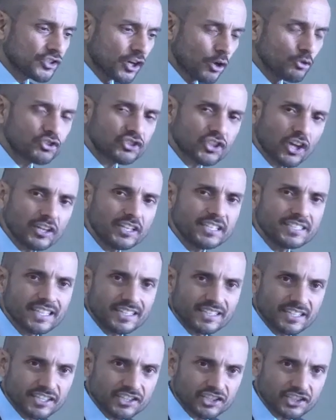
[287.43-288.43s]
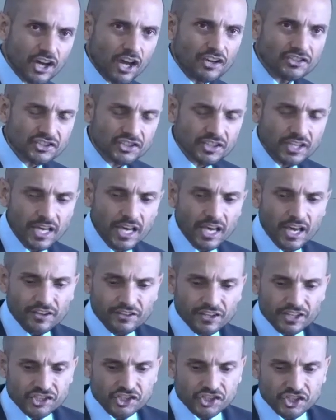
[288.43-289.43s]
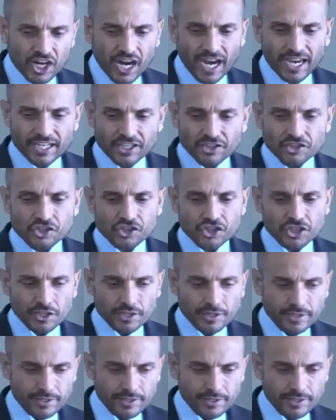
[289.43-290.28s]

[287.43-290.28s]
those studies that discuss this change,